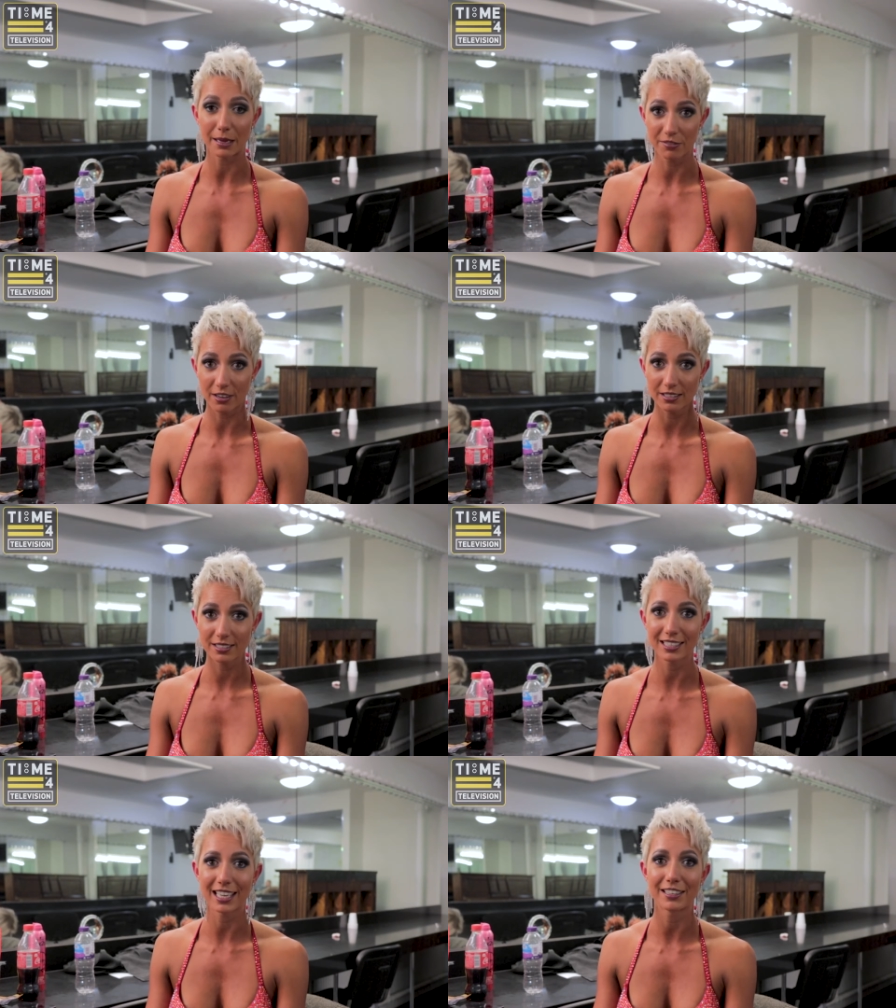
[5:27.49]
came
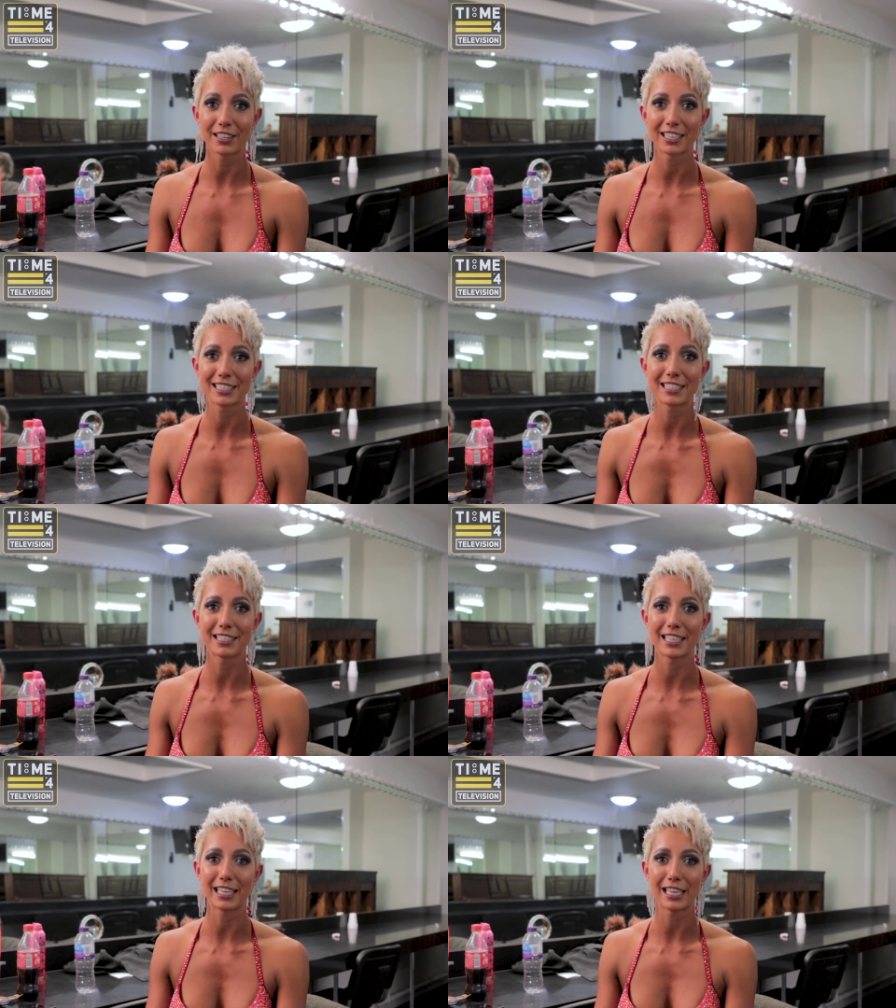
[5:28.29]
first, and then I
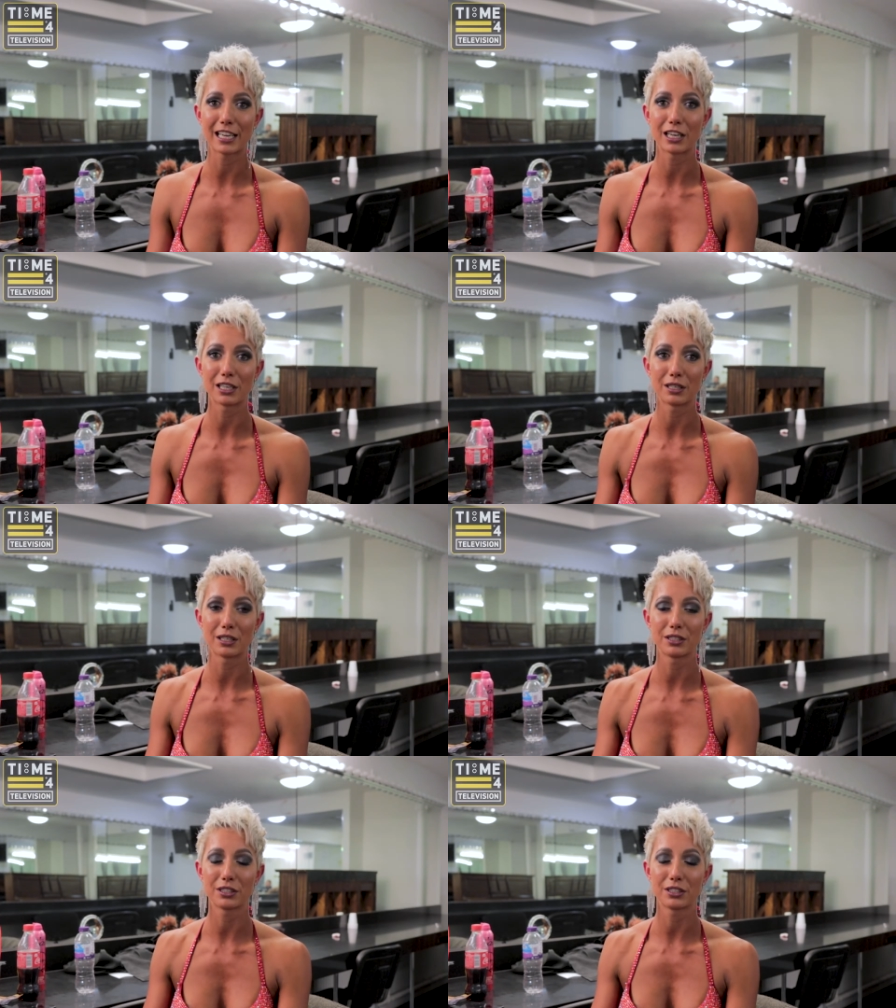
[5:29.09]
did the uh,